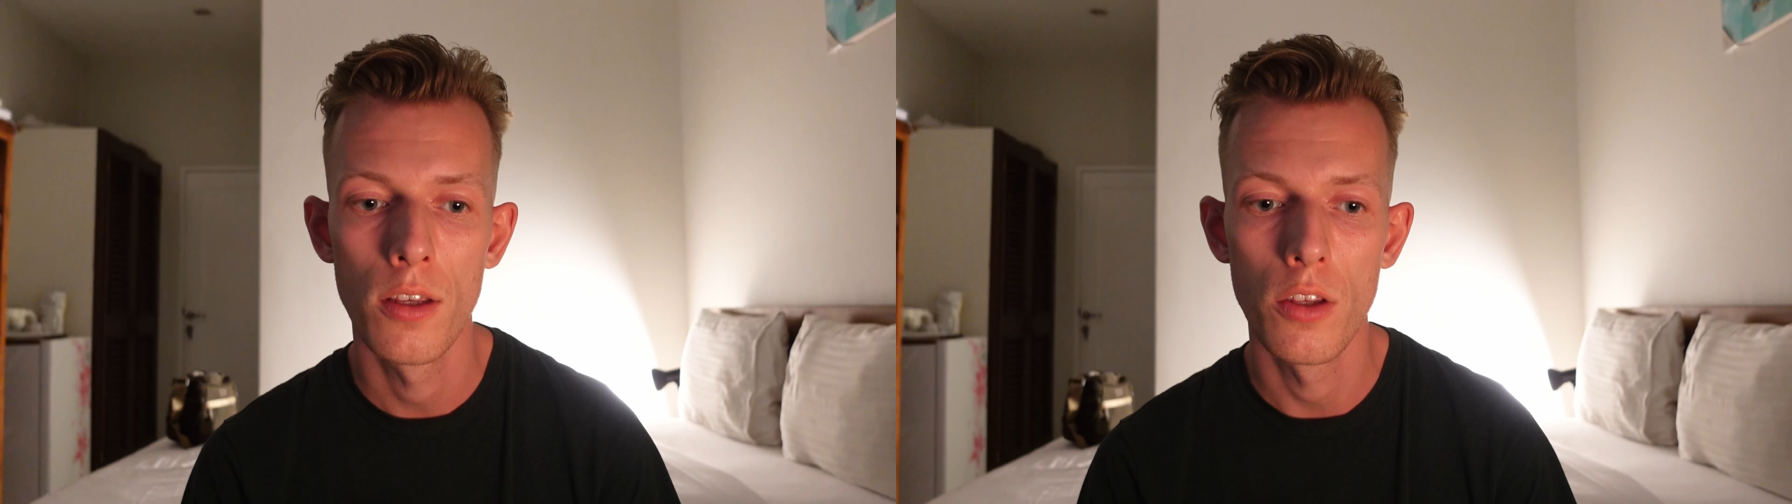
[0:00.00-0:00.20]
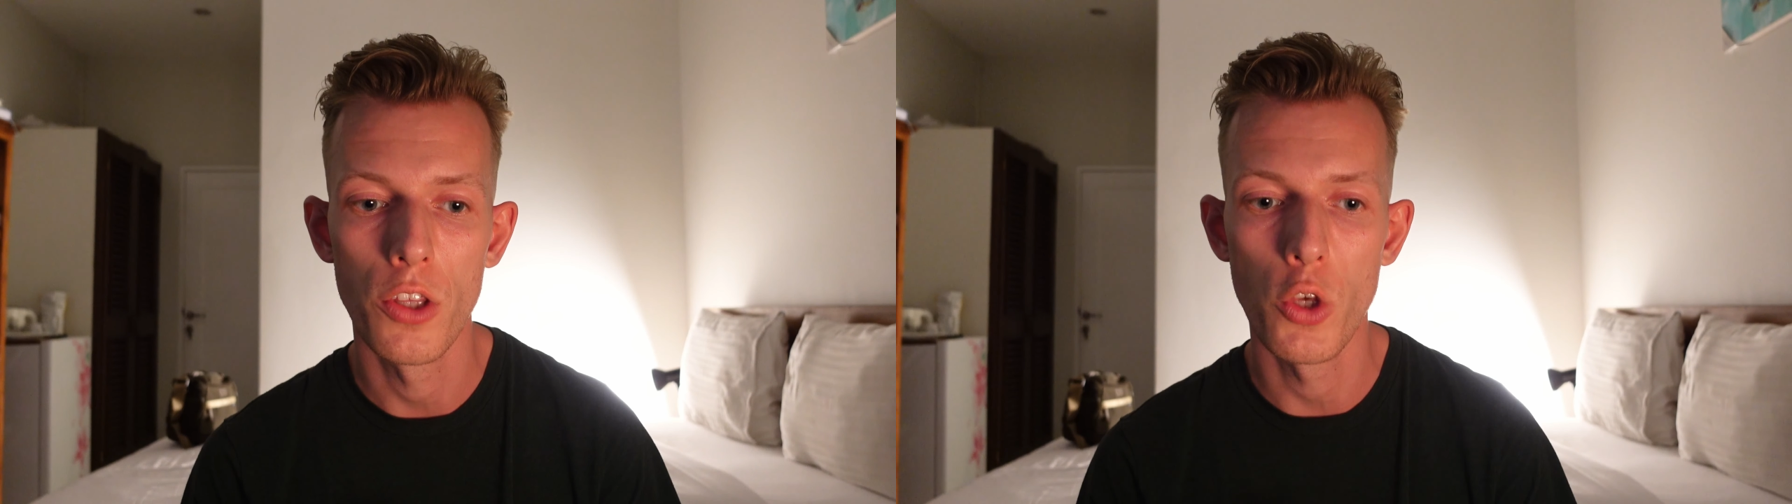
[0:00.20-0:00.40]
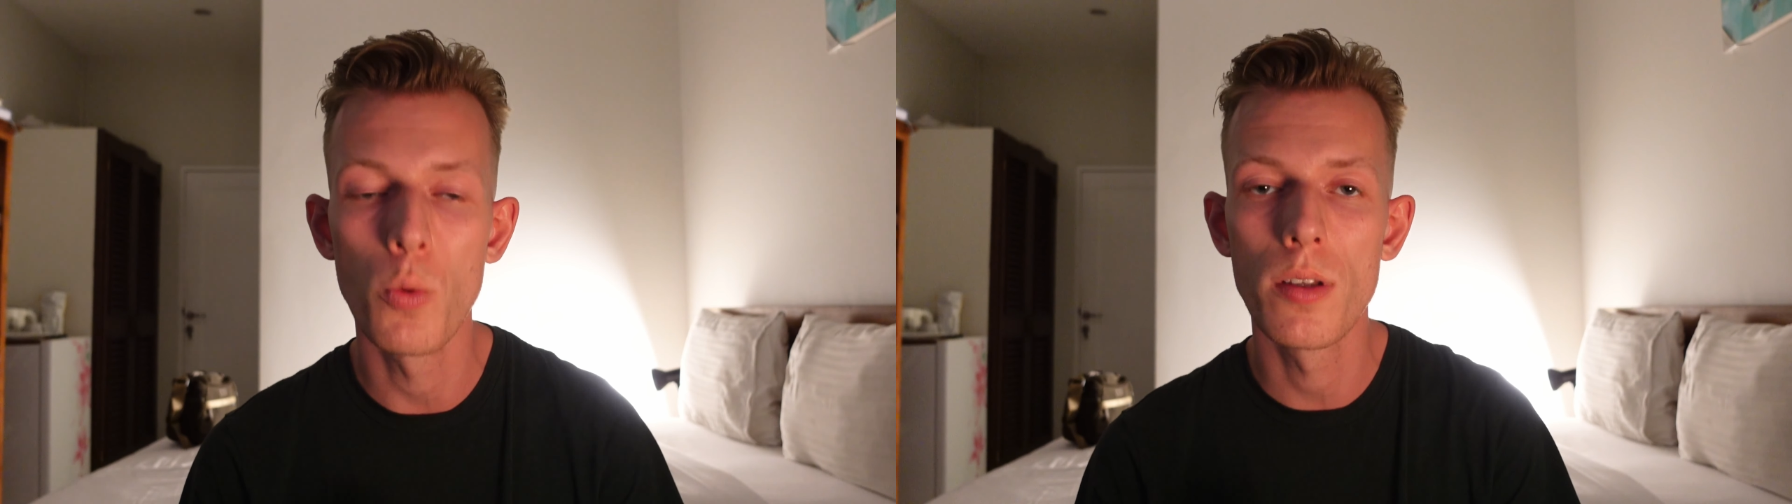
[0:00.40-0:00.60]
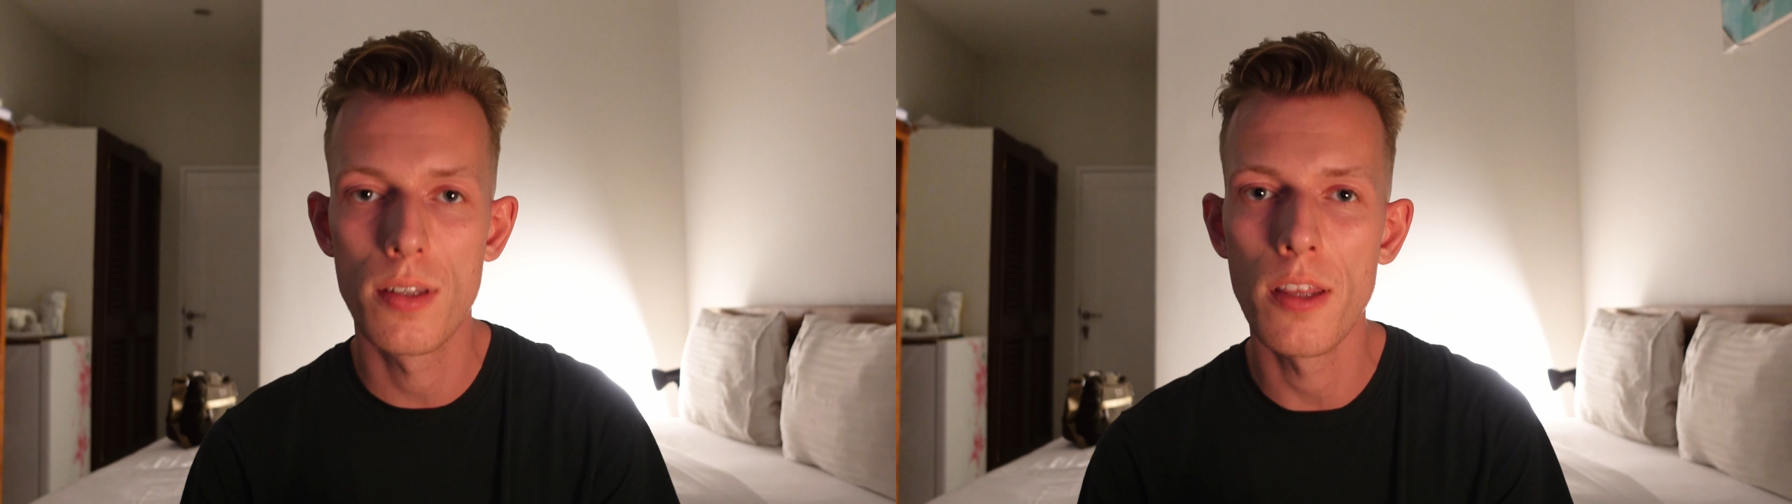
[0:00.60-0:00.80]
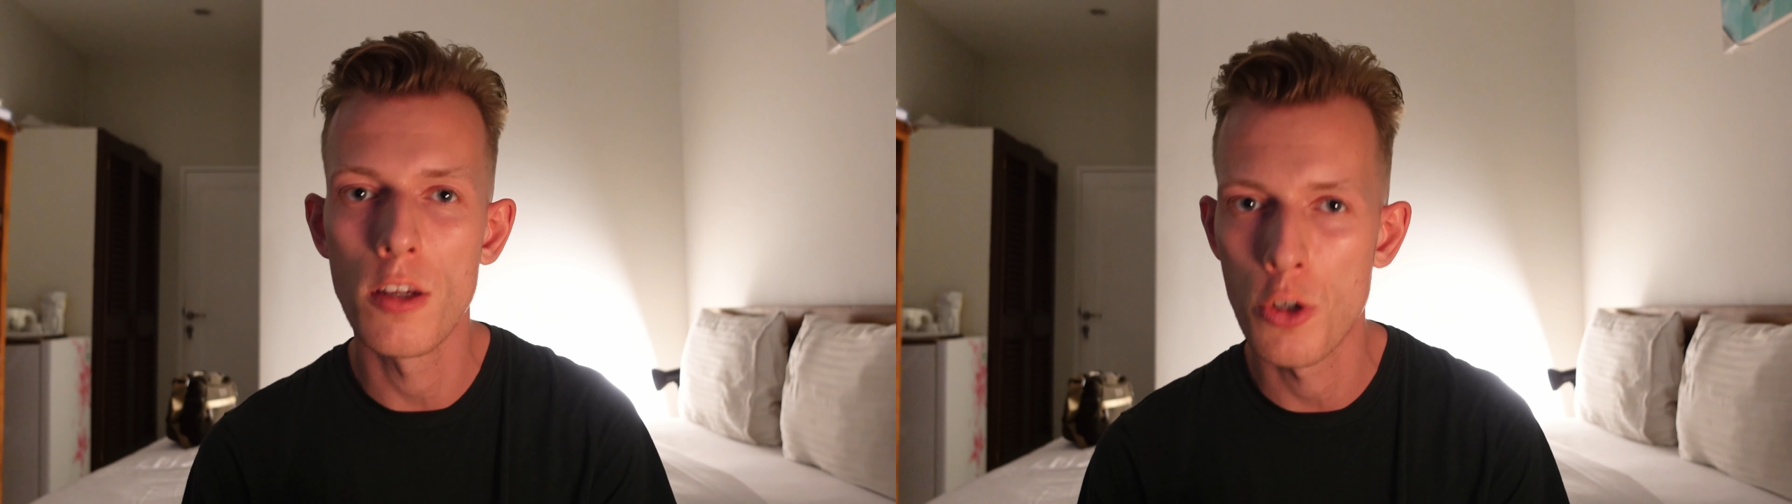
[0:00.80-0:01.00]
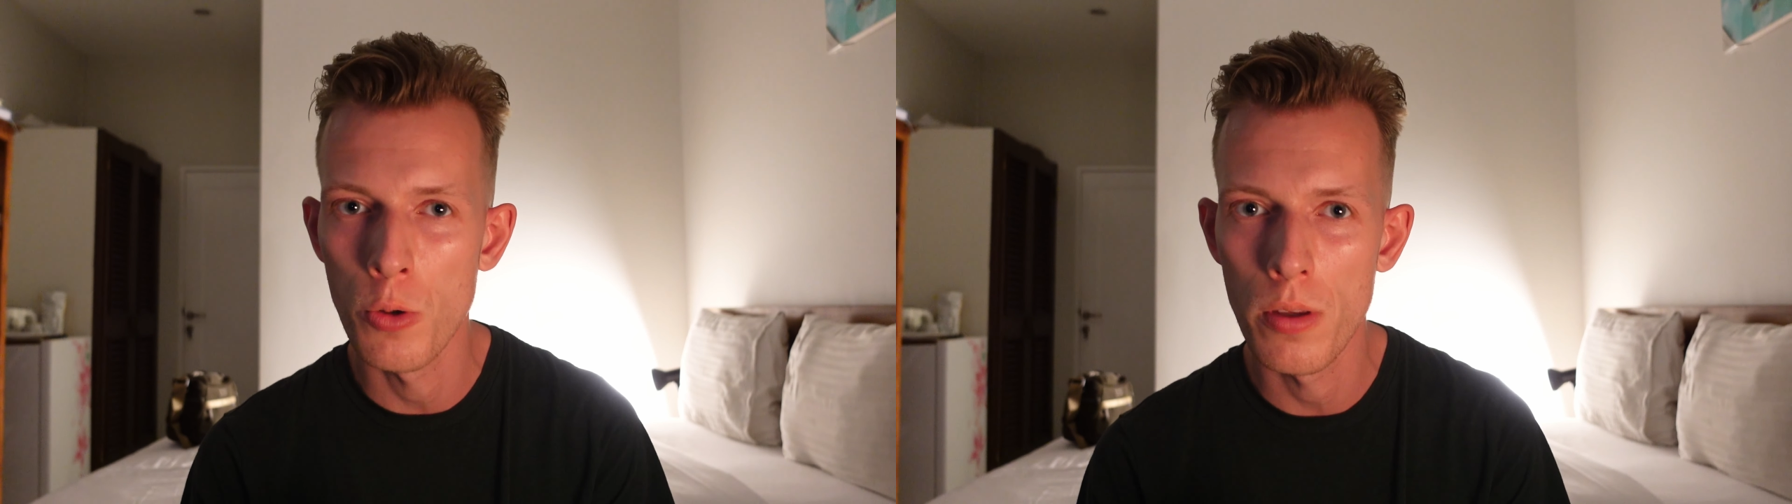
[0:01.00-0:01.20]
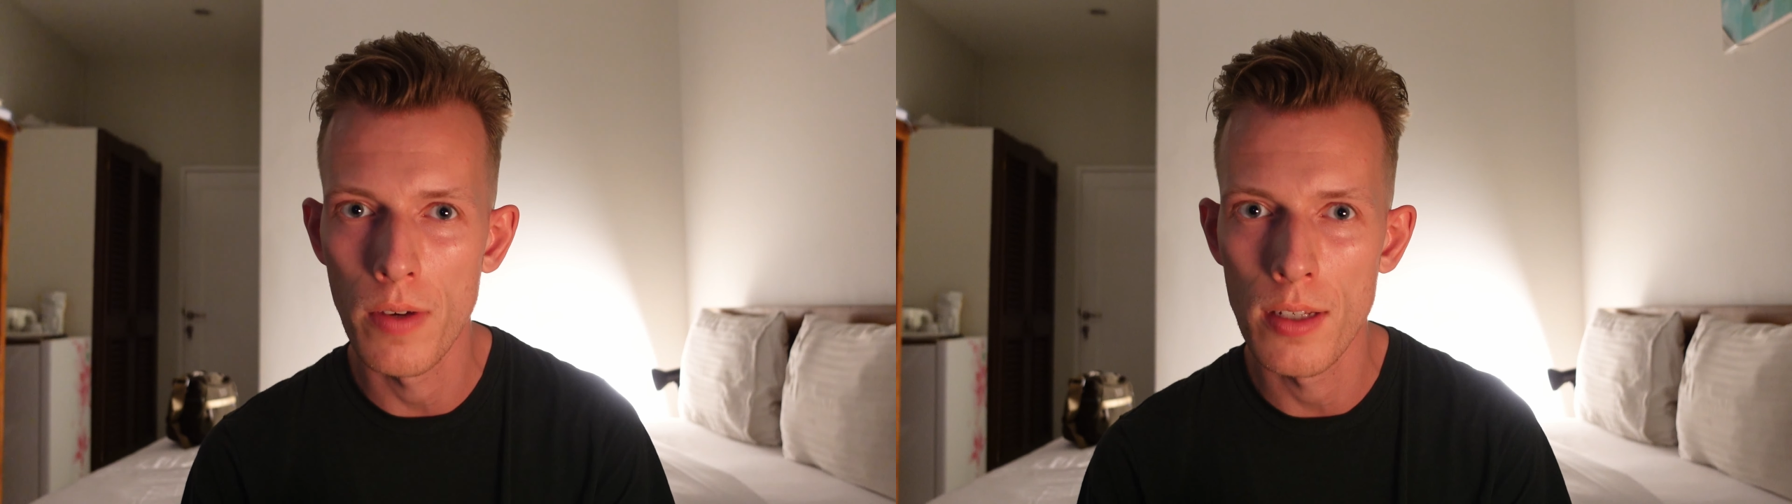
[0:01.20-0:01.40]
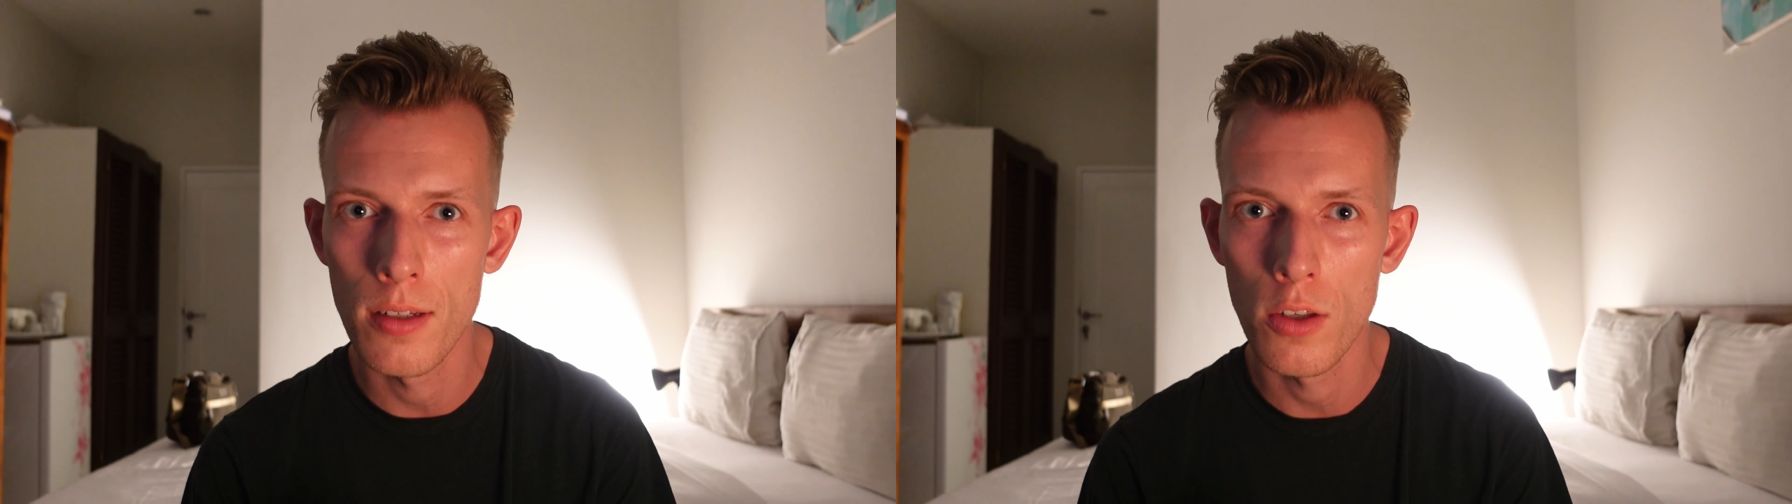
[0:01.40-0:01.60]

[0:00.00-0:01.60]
You will see the truth of it.